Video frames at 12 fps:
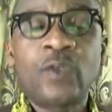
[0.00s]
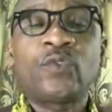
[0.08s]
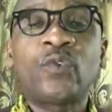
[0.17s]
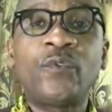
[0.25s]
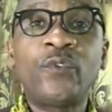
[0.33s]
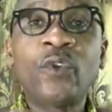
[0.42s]

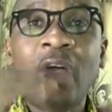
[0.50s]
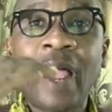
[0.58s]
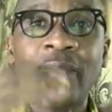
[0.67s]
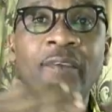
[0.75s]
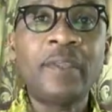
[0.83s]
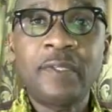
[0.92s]
So if you don't
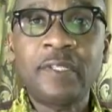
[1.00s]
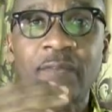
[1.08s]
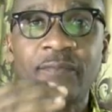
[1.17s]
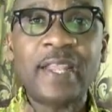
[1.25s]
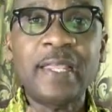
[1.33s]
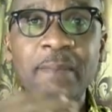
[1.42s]
have
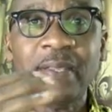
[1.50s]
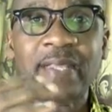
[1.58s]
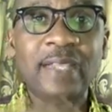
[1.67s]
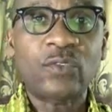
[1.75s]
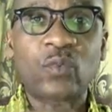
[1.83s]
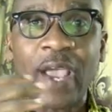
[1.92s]
different image
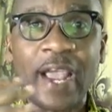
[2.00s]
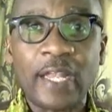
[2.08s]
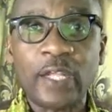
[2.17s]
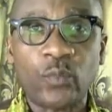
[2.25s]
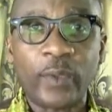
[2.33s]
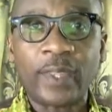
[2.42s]
sizes to
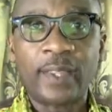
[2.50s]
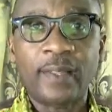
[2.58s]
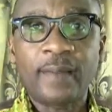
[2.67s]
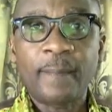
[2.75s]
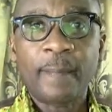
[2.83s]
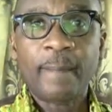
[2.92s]
edit with,
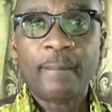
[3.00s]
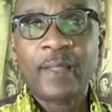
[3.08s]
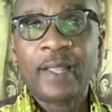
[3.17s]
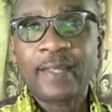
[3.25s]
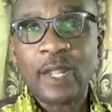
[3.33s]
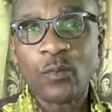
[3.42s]

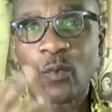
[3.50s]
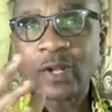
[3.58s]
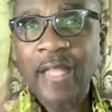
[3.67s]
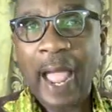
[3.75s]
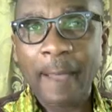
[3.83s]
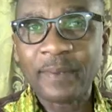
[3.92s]
then
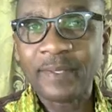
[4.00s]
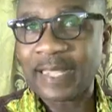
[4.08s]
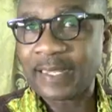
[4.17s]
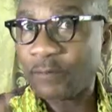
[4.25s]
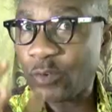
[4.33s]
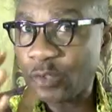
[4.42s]
what happens,
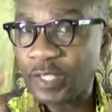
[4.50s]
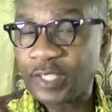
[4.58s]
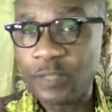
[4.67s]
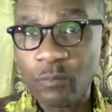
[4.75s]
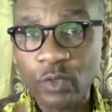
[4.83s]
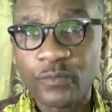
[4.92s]
as I've
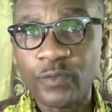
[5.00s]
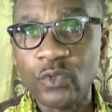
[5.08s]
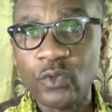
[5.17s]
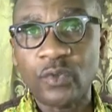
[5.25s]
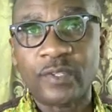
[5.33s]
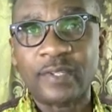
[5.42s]
noticed in most
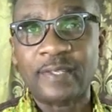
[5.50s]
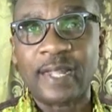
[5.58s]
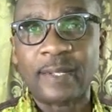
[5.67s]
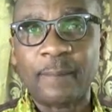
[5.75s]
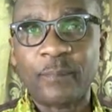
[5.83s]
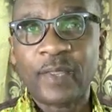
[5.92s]
videos, is
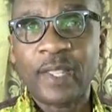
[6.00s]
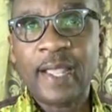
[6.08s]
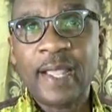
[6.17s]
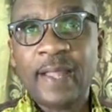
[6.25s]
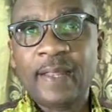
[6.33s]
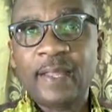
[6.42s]
that
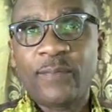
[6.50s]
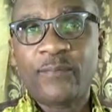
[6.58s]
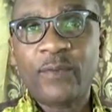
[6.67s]
they